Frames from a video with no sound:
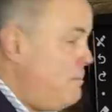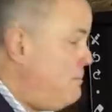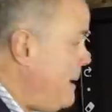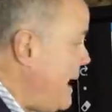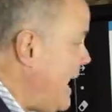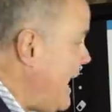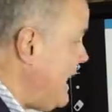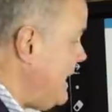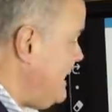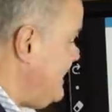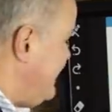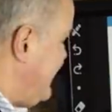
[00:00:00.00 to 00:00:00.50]

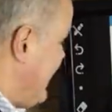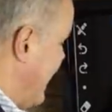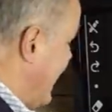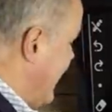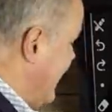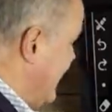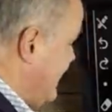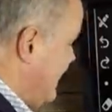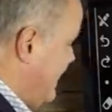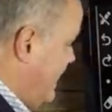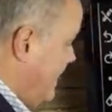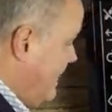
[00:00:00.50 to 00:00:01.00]
Bad
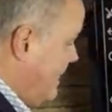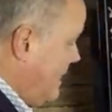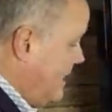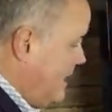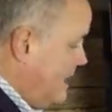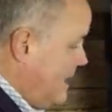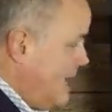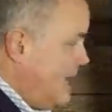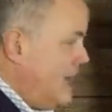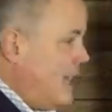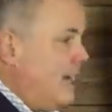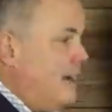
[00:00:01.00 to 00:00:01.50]
data
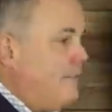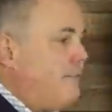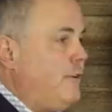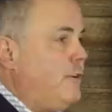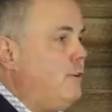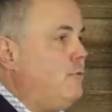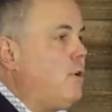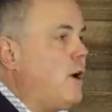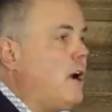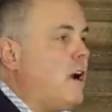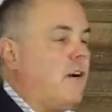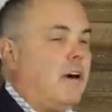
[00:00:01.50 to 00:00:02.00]

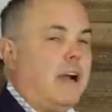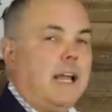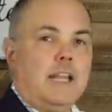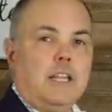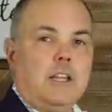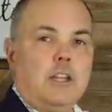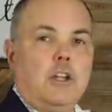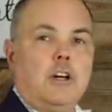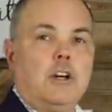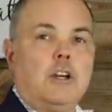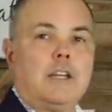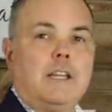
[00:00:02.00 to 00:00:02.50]
everywhere I
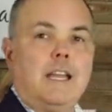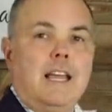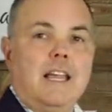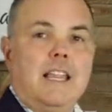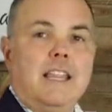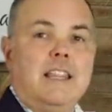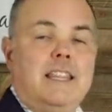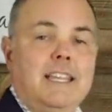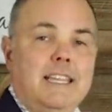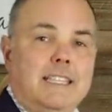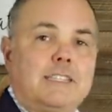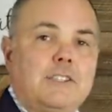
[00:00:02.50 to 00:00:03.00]
look.
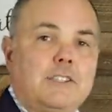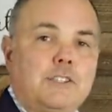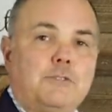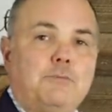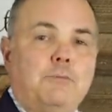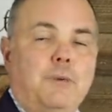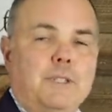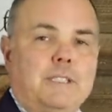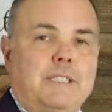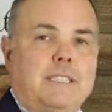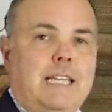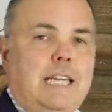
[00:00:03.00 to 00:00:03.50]
This is
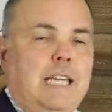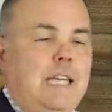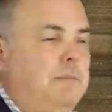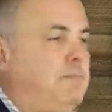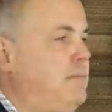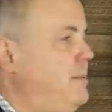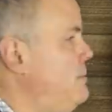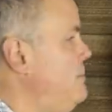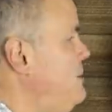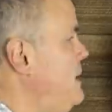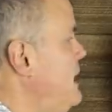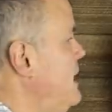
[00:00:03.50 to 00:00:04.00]
what's
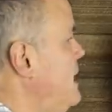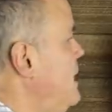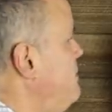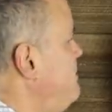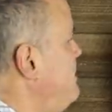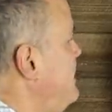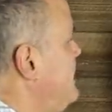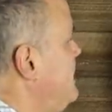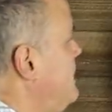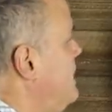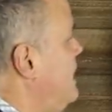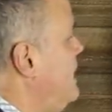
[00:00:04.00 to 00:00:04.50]
keeping me
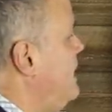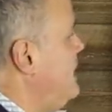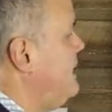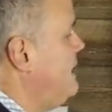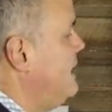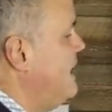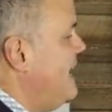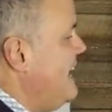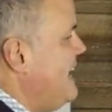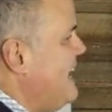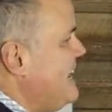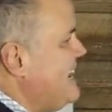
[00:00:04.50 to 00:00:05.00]
up at
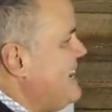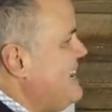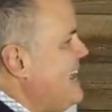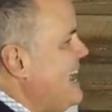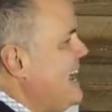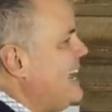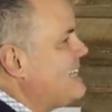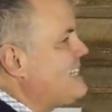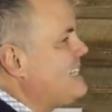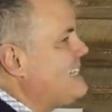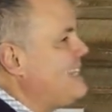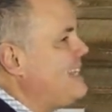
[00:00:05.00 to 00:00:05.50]
night.
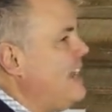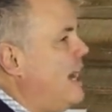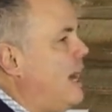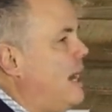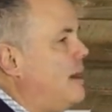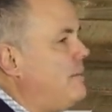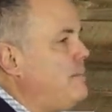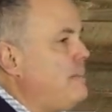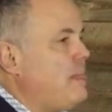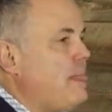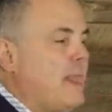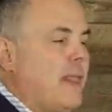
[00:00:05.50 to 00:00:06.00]
Next
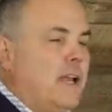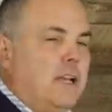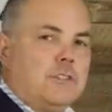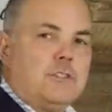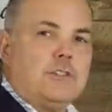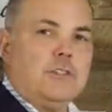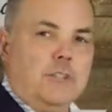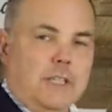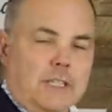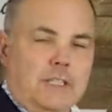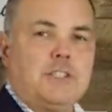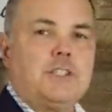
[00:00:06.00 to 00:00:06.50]
up,
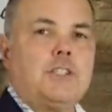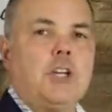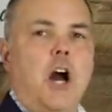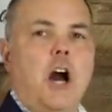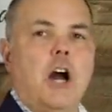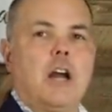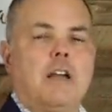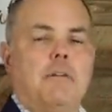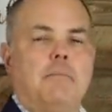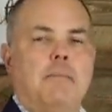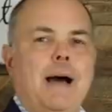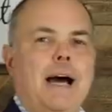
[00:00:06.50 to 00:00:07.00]
so let's
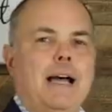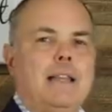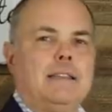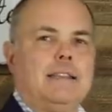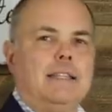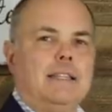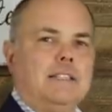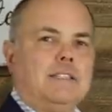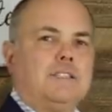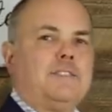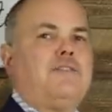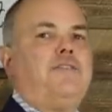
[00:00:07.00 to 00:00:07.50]
talk
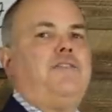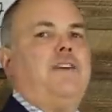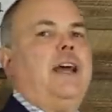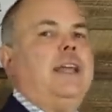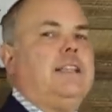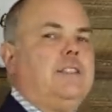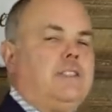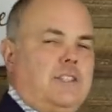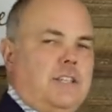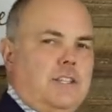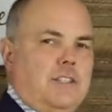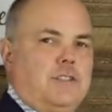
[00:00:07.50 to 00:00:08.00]
about this
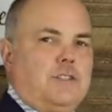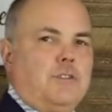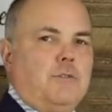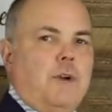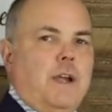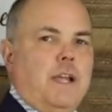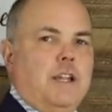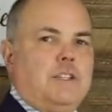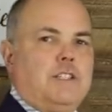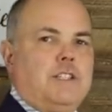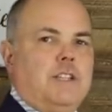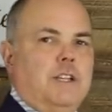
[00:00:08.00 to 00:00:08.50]
Fed
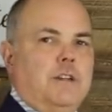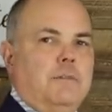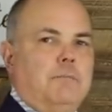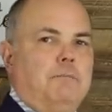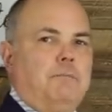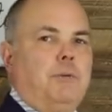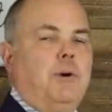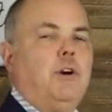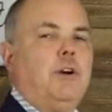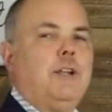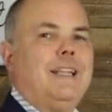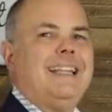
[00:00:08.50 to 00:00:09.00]
situation
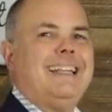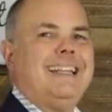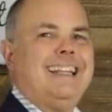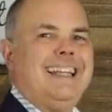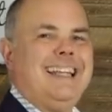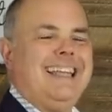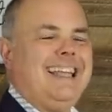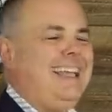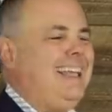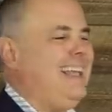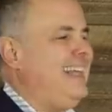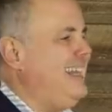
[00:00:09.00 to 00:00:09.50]
and put
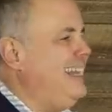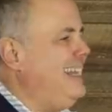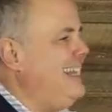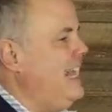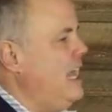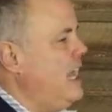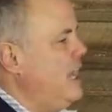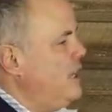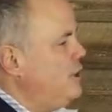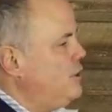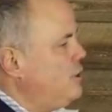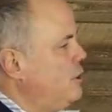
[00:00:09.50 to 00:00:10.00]
it
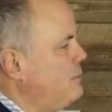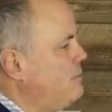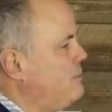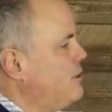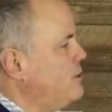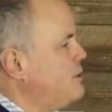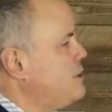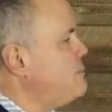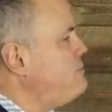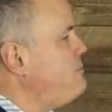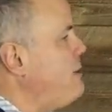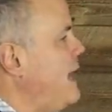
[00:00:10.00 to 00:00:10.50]
into
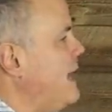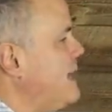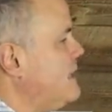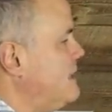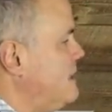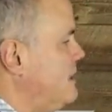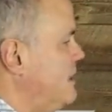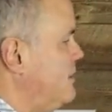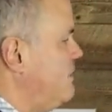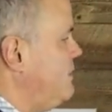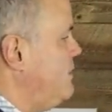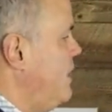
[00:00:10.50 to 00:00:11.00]

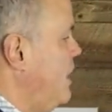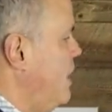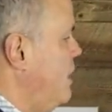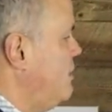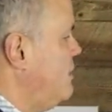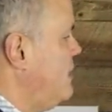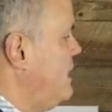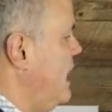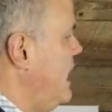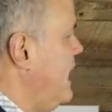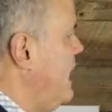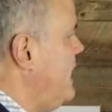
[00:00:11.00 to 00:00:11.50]
perspective,
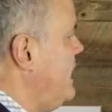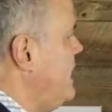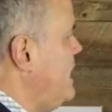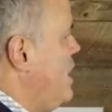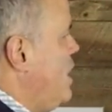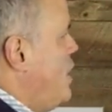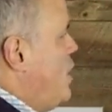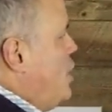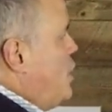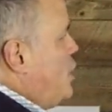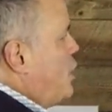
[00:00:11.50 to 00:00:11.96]
okay?